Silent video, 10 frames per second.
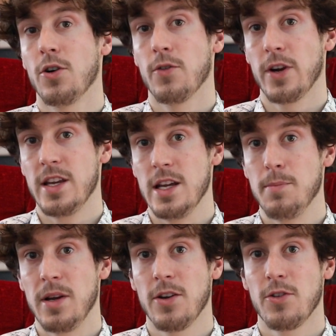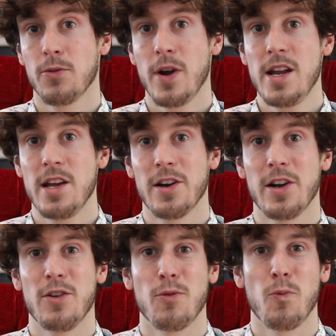overheat because the radiator
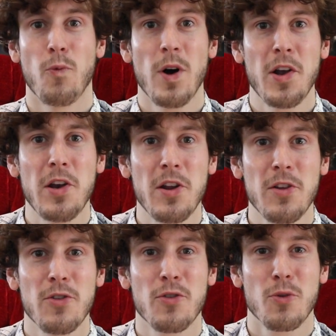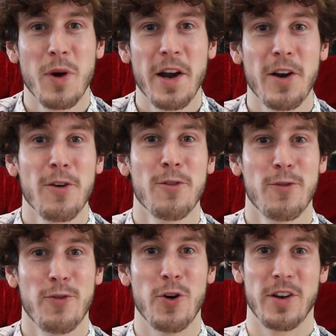is 1 square
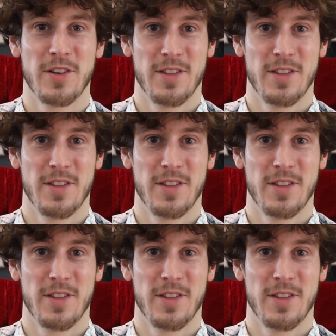foot.